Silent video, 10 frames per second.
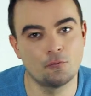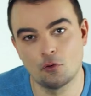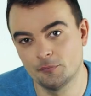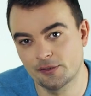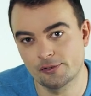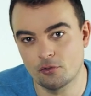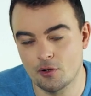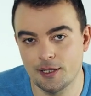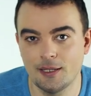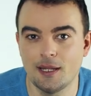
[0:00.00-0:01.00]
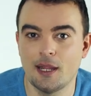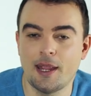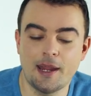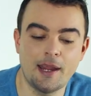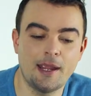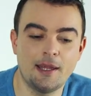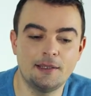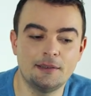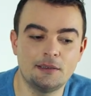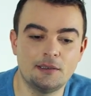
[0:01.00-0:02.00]
from the Sony,
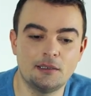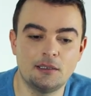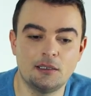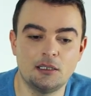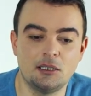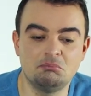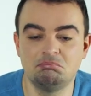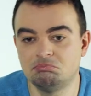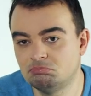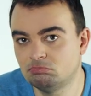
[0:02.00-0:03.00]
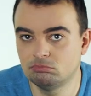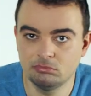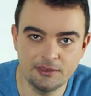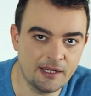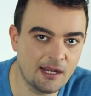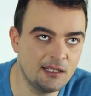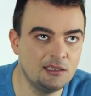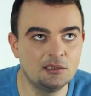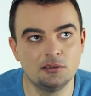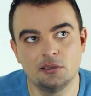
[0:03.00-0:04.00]
and
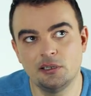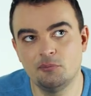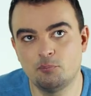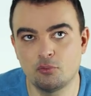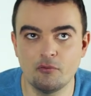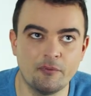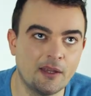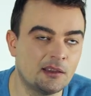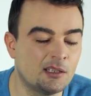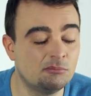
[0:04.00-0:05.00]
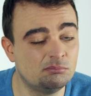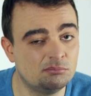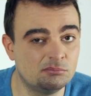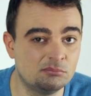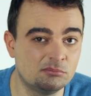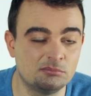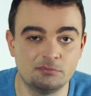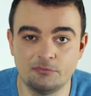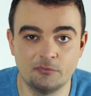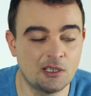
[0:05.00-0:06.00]
they improve it
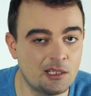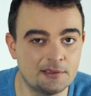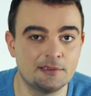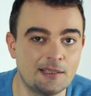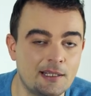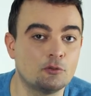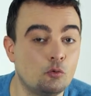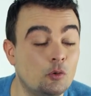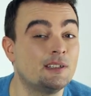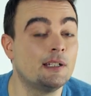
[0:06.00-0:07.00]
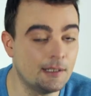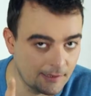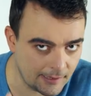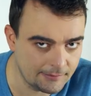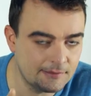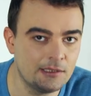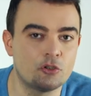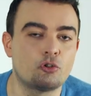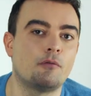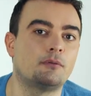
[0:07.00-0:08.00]
not that good. The
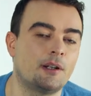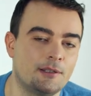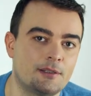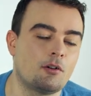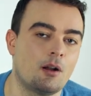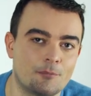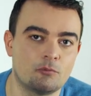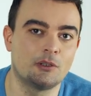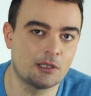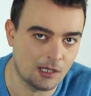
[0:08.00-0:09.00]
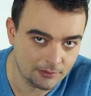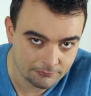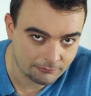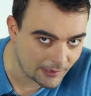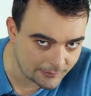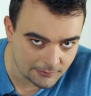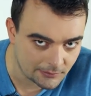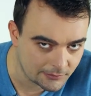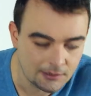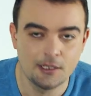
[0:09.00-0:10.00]
18 software, it comes with color
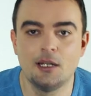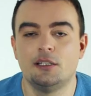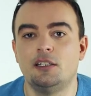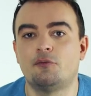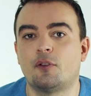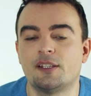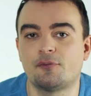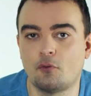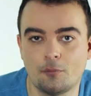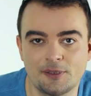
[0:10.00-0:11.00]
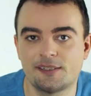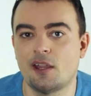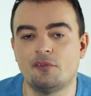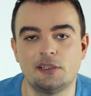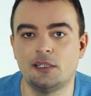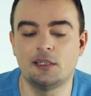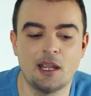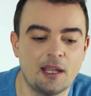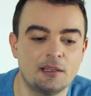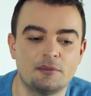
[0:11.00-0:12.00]
grading, difference from the 17,
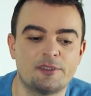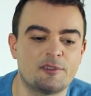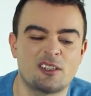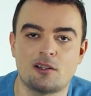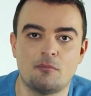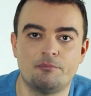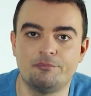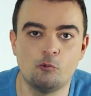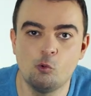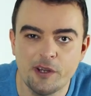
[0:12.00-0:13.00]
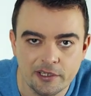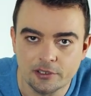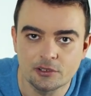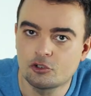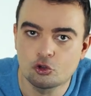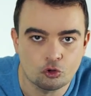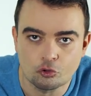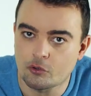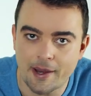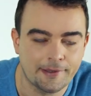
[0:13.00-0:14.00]
and some weird
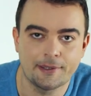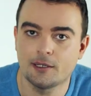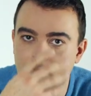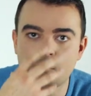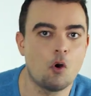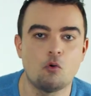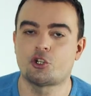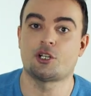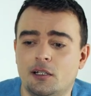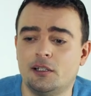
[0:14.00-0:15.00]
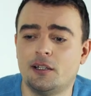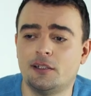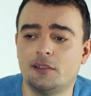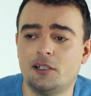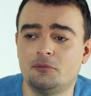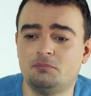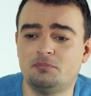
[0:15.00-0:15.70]
tracking motion. Another